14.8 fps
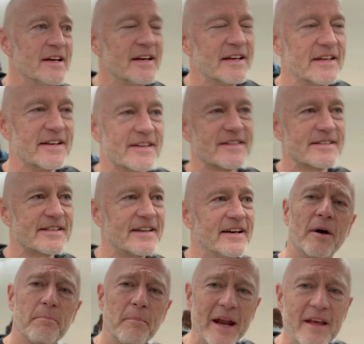is
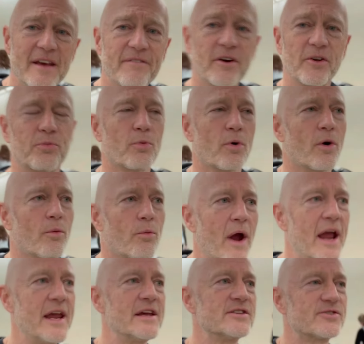many of us were
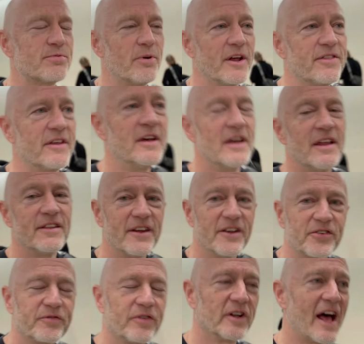raised with
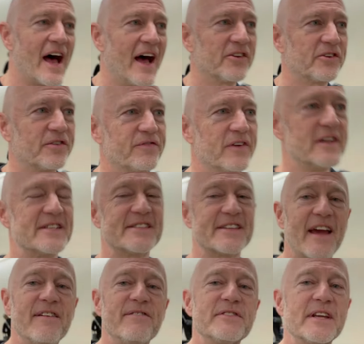this philosophy
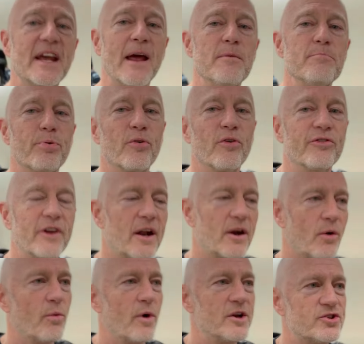save
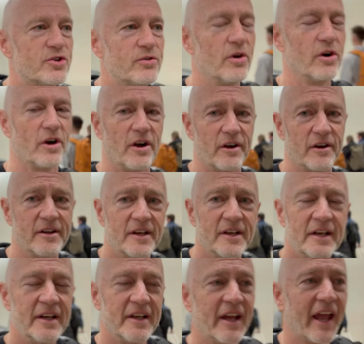10% of what you earn
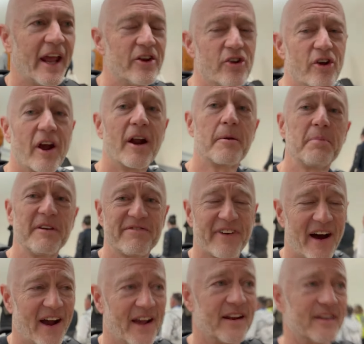and you're going to be
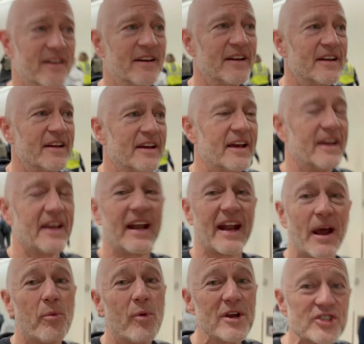fine. And
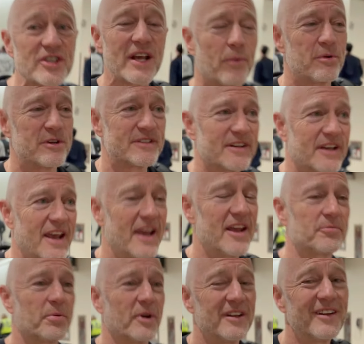I wish that was the case,
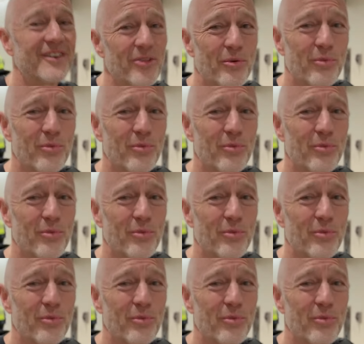but you know, the